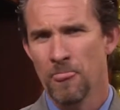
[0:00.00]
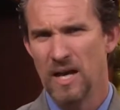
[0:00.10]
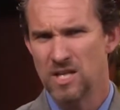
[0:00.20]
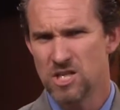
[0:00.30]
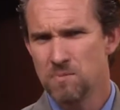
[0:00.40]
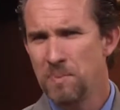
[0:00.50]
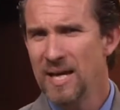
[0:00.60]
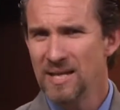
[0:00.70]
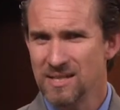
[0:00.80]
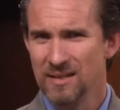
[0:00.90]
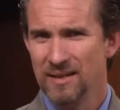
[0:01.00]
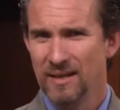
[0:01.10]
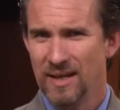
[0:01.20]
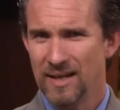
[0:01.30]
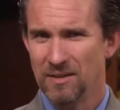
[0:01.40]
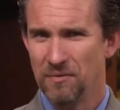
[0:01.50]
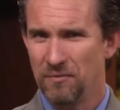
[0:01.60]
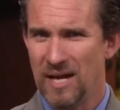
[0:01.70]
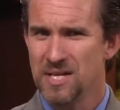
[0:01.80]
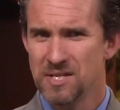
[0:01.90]
they spit in the
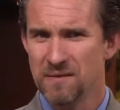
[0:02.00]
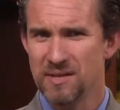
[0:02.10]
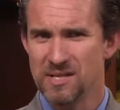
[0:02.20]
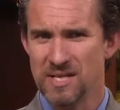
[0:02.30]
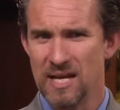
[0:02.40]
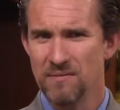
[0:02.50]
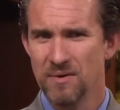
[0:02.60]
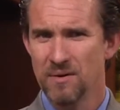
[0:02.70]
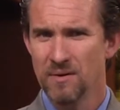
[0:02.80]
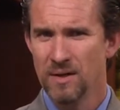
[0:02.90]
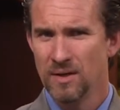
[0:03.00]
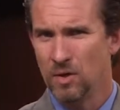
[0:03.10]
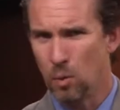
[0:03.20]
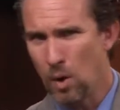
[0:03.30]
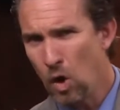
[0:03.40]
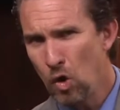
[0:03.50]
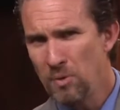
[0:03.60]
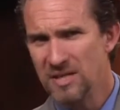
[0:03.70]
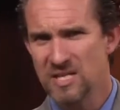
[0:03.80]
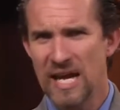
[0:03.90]
face of the Savior the
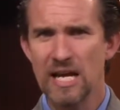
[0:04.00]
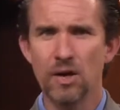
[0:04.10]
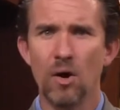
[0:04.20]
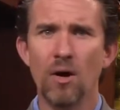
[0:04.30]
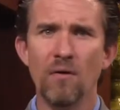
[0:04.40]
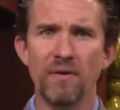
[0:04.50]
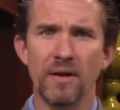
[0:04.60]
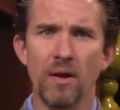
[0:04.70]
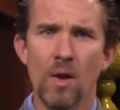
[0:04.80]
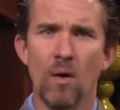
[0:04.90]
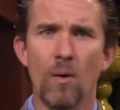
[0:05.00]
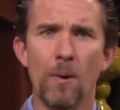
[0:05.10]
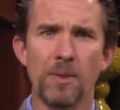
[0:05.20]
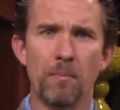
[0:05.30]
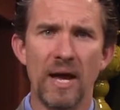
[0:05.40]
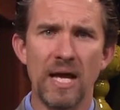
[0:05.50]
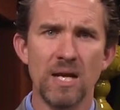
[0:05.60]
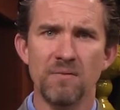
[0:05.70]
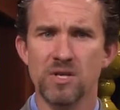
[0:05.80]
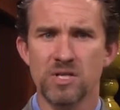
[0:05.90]
robe is taken off, and all the
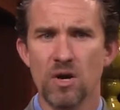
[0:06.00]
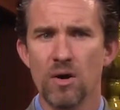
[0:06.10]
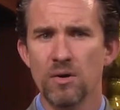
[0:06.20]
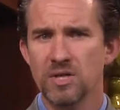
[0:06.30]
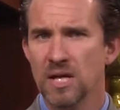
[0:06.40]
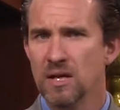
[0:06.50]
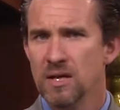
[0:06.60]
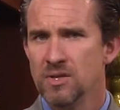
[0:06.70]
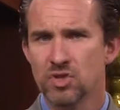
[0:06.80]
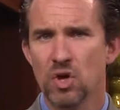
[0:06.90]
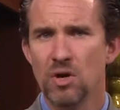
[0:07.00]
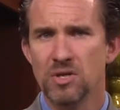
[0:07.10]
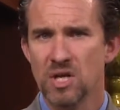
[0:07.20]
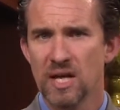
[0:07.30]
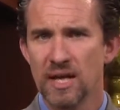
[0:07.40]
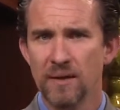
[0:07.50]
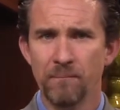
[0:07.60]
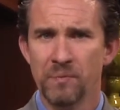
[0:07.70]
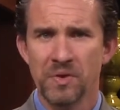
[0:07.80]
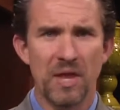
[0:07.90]
pain of the scourging starts again.